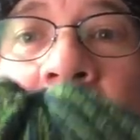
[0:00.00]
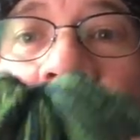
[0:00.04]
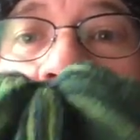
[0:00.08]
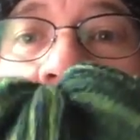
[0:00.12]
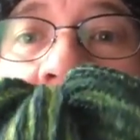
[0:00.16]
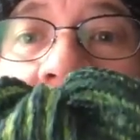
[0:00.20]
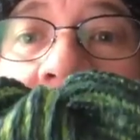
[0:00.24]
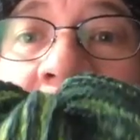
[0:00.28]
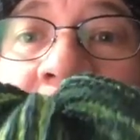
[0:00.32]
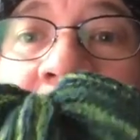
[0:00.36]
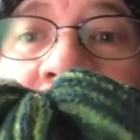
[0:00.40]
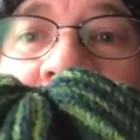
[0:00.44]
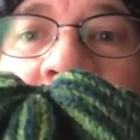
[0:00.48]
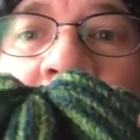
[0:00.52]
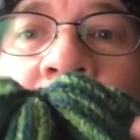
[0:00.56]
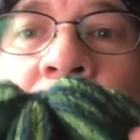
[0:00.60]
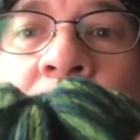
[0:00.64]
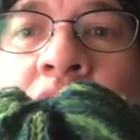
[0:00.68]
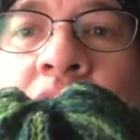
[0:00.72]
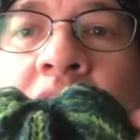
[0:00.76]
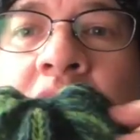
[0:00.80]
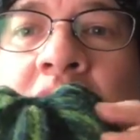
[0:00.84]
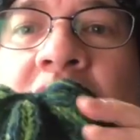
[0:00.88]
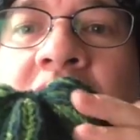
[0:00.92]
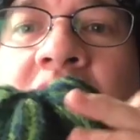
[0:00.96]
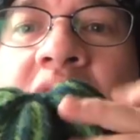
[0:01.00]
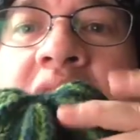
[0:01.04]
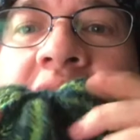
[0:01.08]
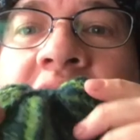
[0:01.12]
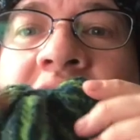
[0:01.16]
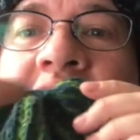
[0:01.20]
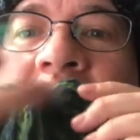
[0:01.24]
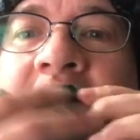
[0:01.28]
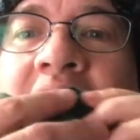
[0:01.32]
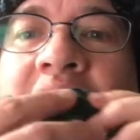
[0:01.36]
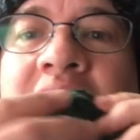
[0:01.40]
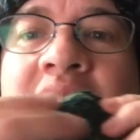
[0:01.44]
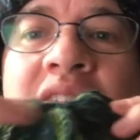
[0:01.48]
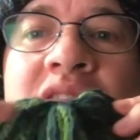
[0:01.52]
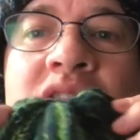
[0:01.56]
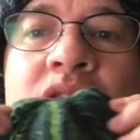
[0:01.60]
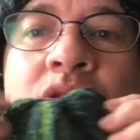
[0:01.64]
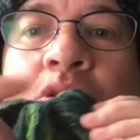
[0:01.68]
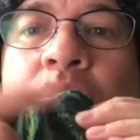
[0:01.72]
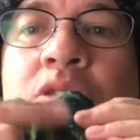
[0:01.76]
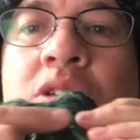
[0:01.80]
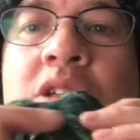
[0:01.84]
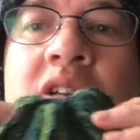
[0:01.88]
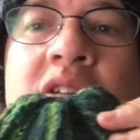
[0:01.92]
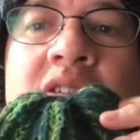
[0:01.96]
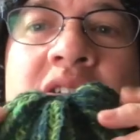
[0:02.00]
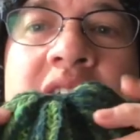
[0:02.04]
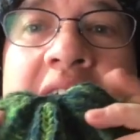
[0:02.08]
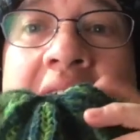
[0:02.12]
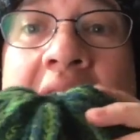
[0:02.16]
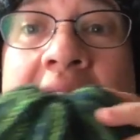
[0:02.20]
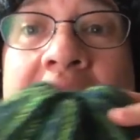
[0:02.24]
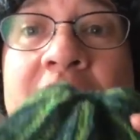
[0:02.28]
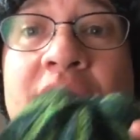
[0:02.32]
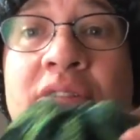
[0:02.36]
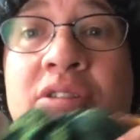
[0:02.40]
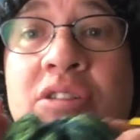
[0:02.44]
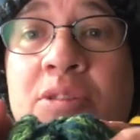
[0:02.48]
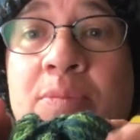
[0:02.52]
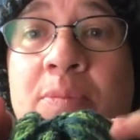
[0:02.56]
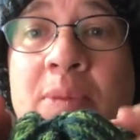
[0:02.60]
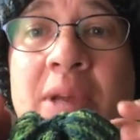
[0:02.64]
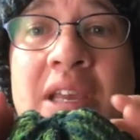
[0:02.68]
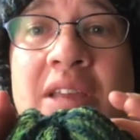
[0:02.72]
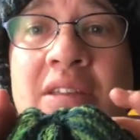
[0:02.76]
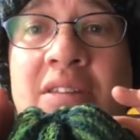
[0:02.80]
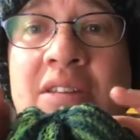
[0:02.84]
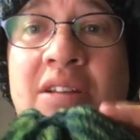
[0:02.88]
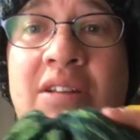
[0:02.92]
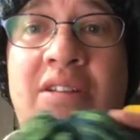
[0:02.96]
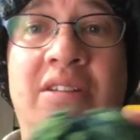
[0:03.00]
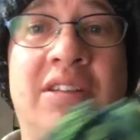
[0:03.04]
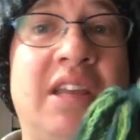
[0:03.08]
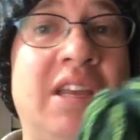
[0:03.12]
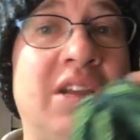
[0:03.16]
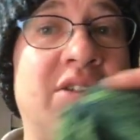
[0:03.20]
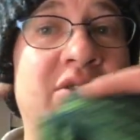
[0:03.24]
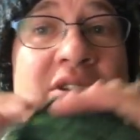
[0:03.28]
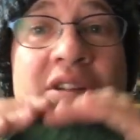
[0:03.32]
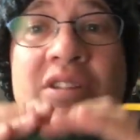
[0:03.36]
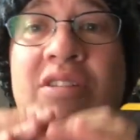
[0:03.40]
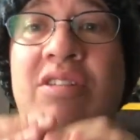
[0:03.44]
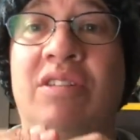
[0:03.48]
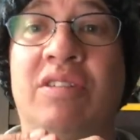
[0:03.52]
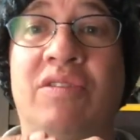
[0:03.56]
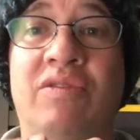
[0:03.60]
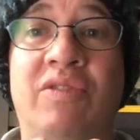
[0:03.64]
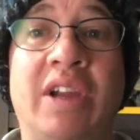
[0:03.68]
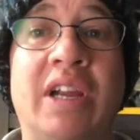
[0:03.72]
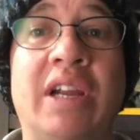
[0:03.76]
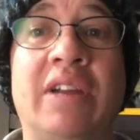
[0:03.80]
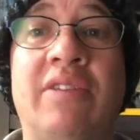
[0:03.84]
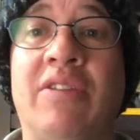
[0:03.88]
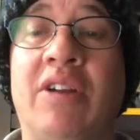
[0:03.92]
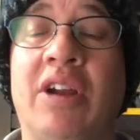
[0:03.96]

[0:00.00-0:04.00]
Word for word: And if you'll notice, it's got these cool little gathers because it decreases very,